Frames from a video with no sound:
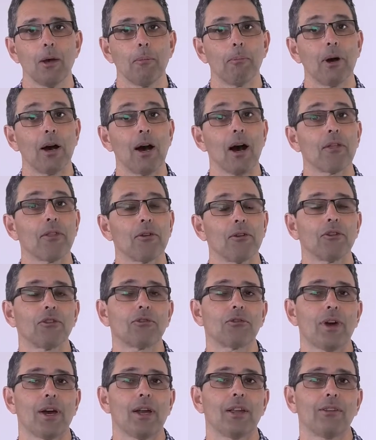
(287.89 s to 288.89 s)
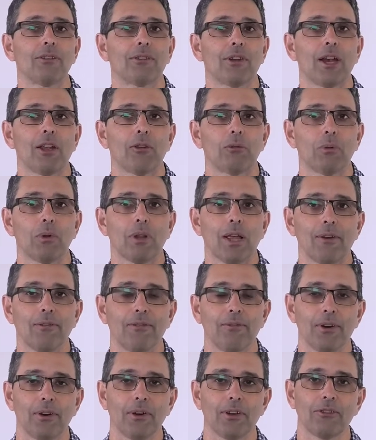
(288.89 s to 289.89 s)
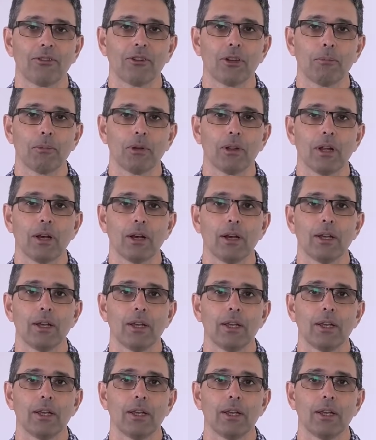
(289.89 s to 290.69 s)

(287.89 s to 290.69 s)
but other Australian states will have very similar